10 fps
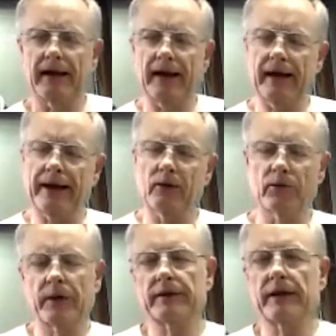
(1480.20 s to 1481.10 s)
I don't
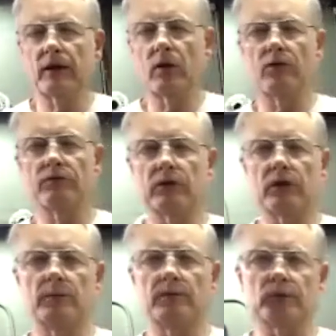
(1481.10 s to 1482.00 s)
think that at all for a
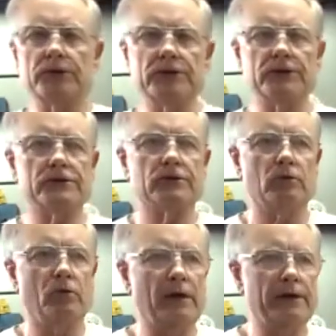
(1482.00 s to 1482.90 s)
couple of reasons.
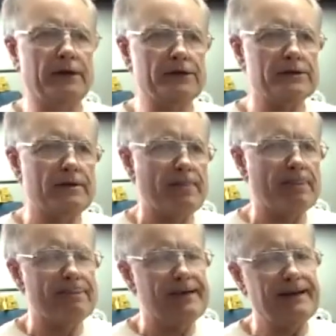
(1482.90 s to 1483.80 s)
One is
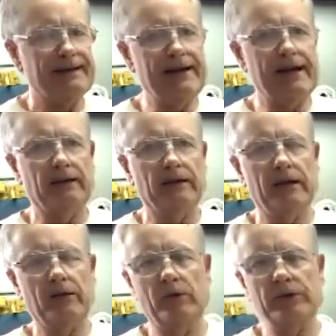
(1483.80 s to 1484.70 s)
again,
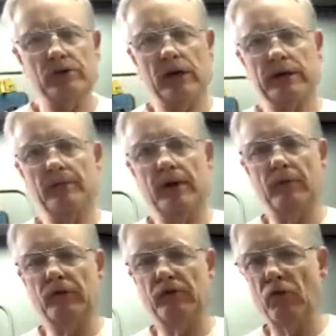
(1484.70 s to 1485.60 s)
like we talked
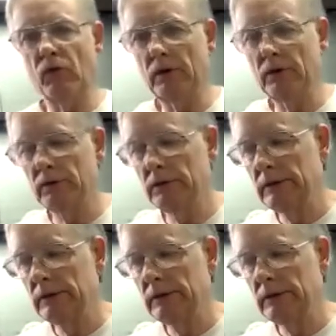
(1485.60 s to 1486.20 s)
about before,